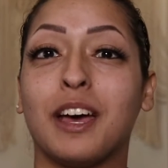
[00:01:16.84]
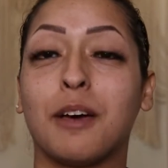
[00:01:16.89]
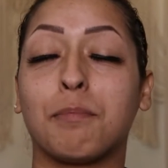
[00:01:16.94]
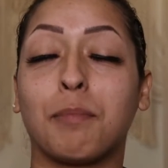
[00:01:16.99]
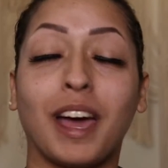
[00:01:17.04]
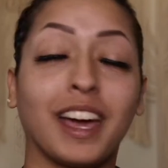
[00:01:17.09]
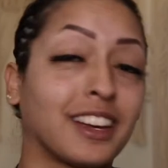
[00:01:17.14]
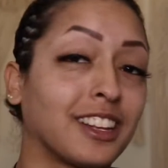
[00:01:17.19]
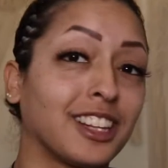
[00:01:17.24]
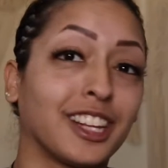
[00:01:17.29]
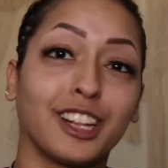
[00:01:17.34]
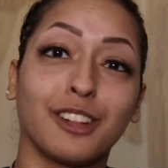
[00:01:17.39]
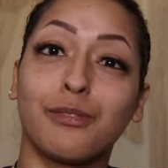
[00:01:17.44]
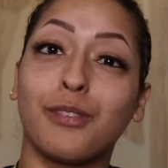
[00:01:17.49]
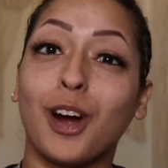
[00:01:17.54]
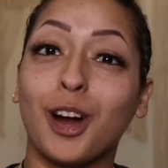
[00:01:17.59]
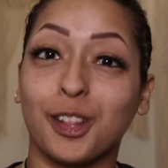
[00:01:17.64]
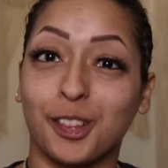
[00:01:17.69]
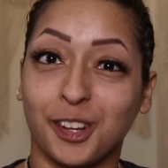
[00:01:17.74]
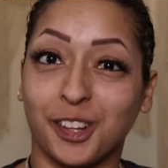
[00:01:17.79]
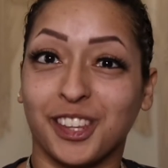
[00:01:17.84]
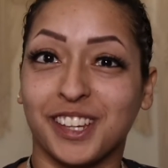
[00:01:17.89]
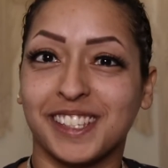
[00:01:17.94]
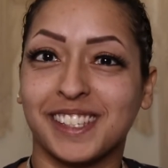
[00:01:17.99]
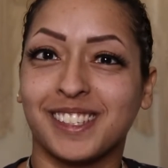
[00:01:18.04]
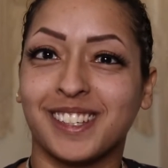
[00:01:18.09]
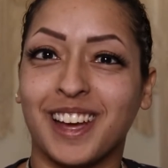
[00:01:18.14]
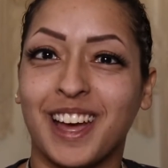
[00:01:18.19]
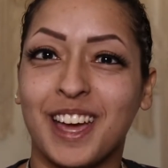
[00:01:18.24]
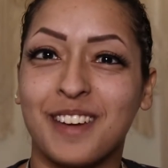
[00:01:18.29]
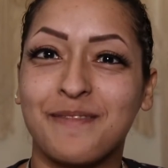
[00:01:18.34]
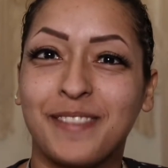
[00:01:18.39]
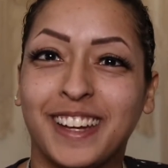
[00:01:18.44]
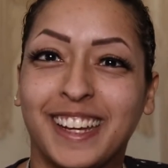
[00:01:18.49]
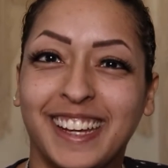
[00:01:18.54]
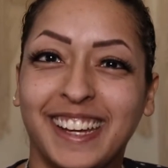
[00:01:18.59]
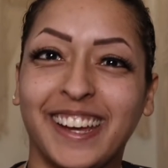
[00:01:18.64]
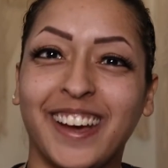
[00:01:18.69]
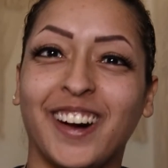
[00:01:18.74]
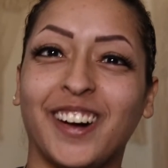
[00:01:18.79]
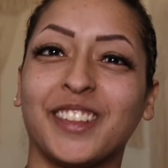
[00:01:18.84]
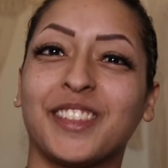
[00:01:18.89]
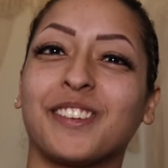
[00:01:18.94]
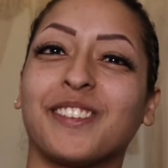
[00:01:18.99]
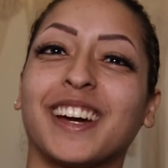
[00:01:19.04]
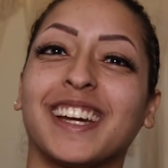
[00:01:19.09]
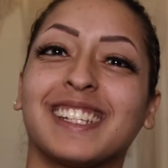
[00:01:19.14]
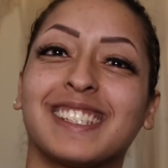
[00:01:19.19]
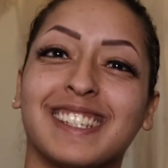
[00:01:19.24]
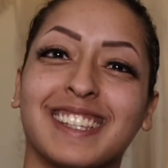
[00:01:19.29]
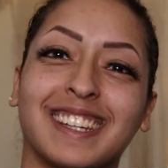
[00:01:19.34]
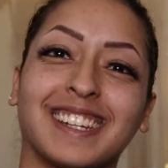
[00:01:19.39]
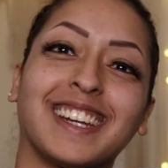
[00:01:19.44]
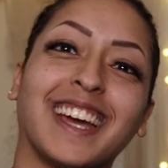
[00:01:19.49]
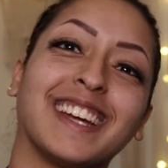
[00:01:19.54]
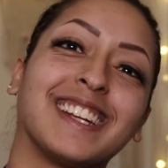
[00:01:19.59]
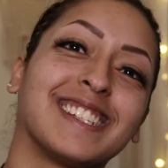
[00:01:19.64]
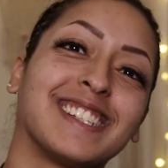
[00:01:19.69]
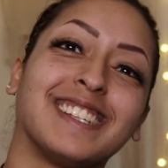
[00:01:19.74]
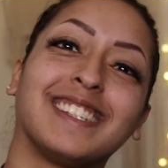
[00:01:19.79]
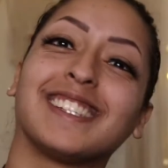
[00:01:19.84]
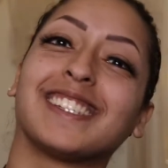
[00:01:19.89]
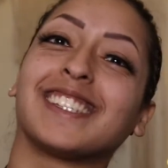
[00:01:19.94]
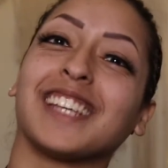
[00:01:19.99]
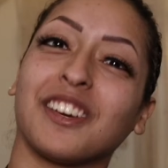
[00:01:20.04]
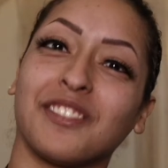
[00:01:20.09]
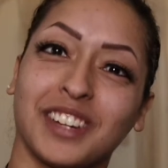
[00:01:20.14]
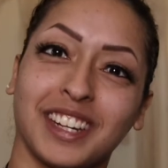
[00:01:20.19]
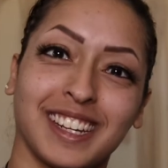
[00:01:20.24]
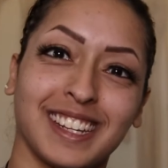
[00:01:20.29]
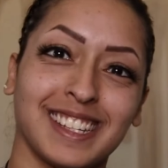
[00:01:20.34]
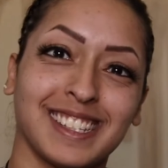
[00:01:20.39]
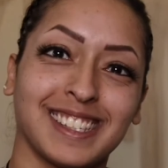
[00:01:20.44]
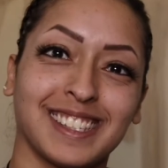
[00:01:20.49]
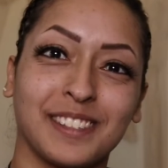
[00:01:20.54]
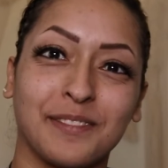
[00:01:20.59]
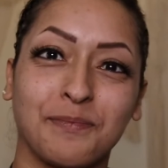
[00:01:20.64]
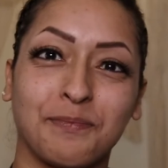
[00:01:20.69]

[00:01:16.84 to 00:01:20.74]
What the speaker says: Back a little farther this time, all the way to the 1970s.